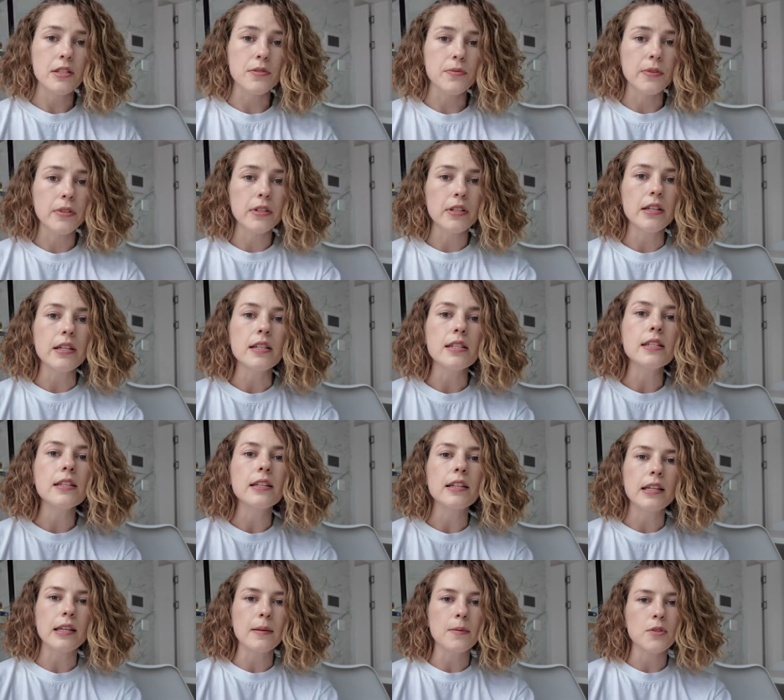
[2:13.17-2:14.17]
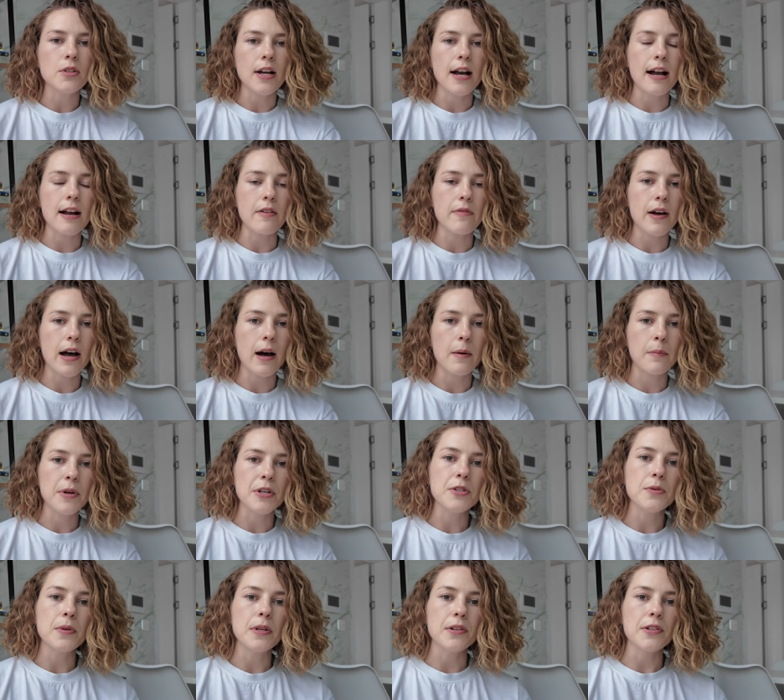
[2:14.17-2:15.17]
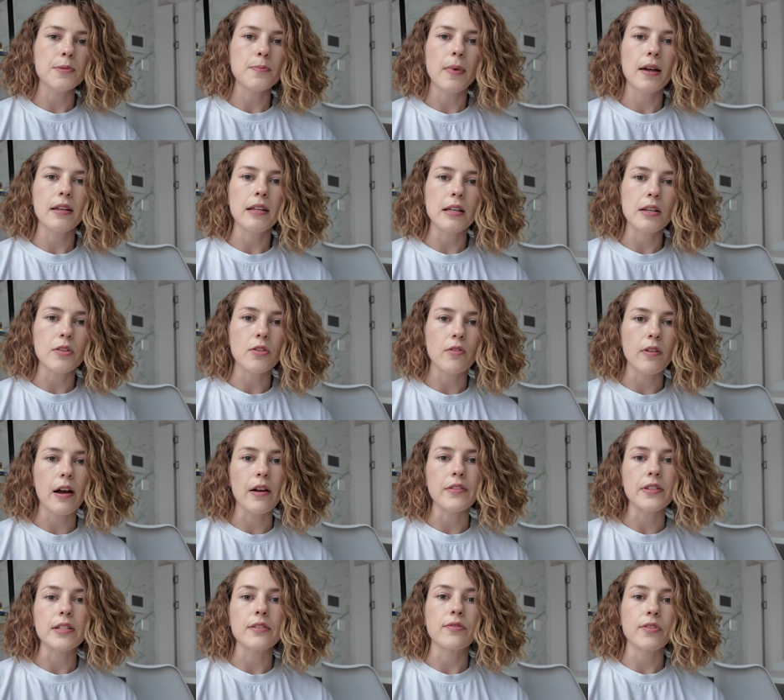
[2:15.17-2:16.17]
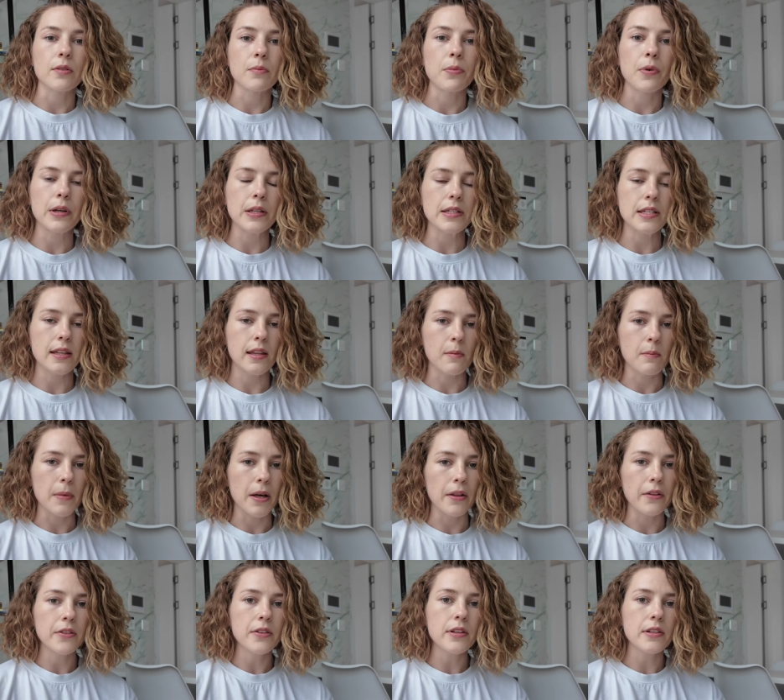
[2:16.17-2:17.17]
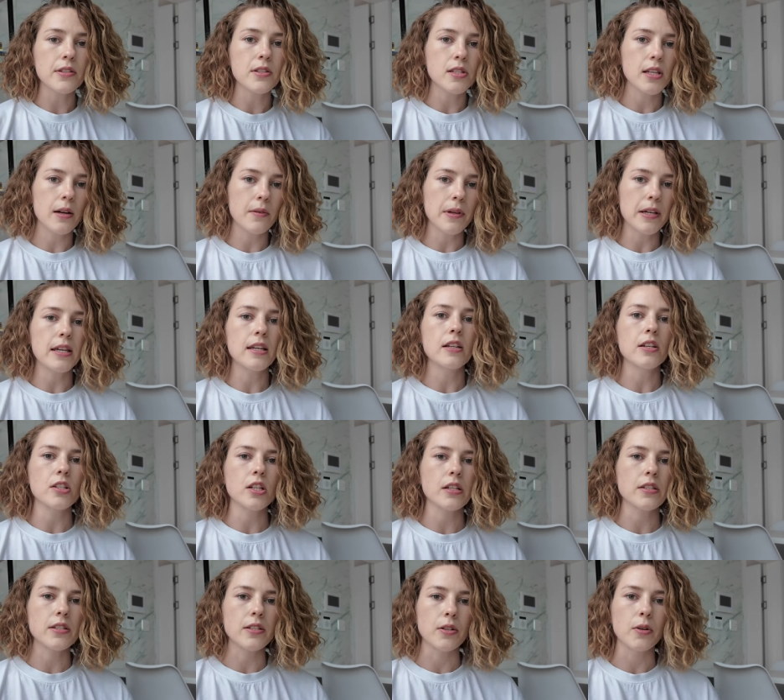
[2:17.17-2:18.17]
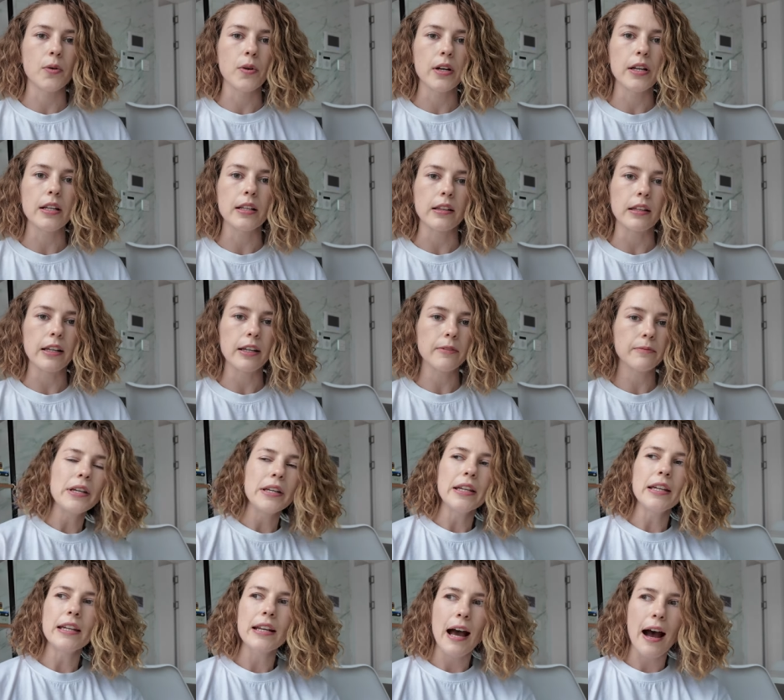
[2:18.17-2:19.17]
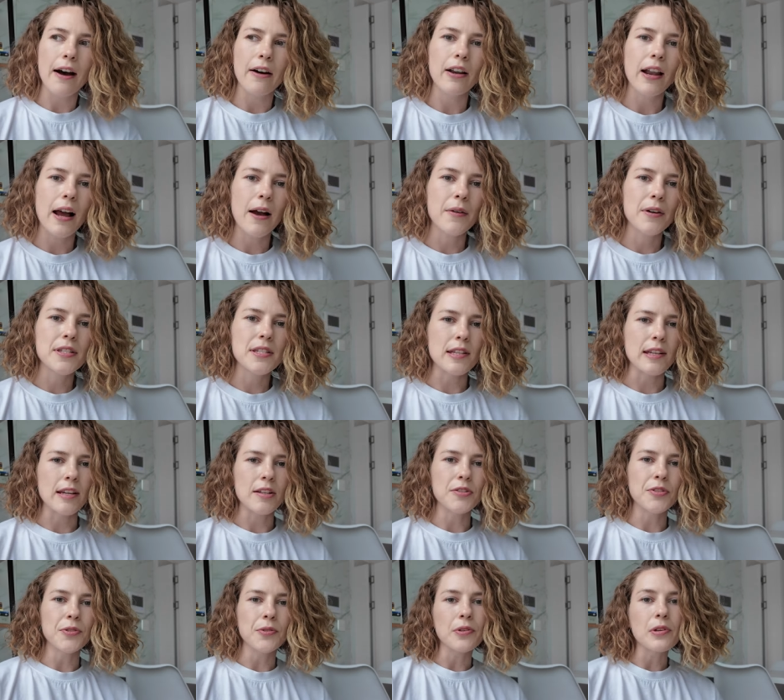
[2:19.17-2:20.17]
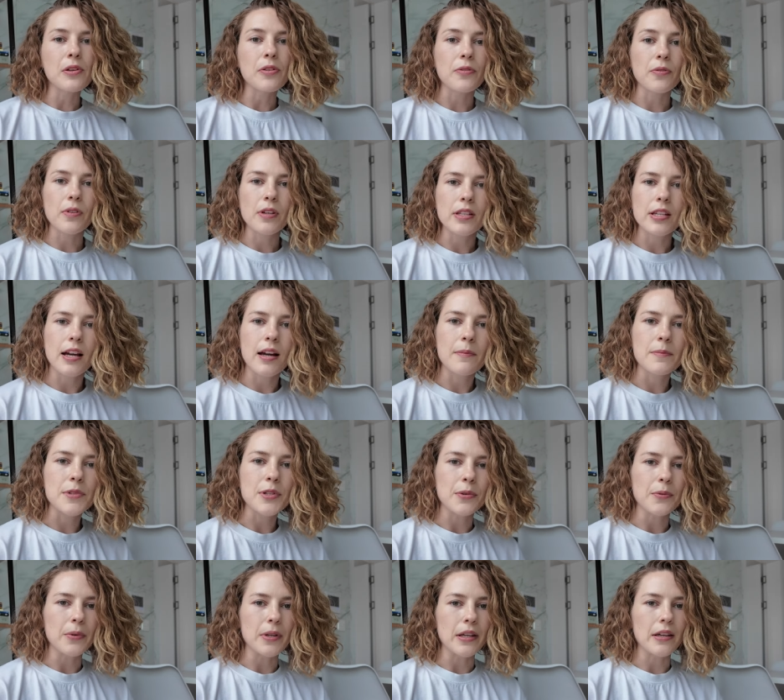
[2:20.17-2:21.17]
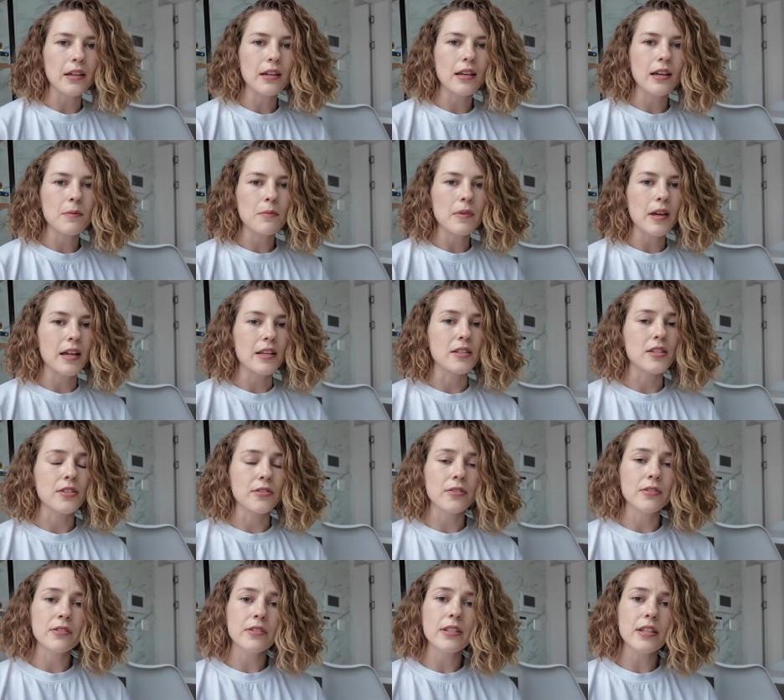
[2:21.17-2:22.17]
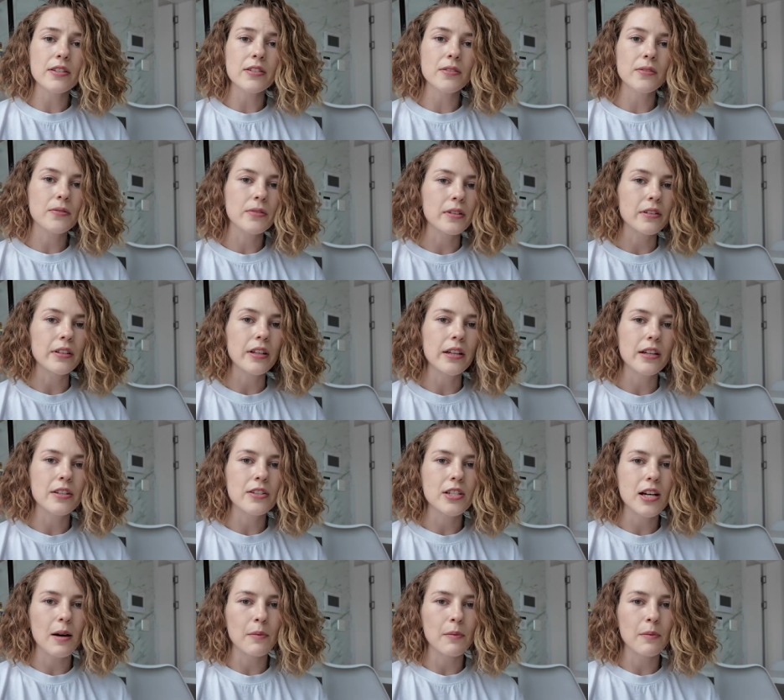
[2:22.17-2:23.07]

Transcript: it's really easy to keep track of how much we are spending throughout different points of the month so that we can adjust accordingly. We eat out, I would say, 2 to 3 times a week, and Sunghoon does a really good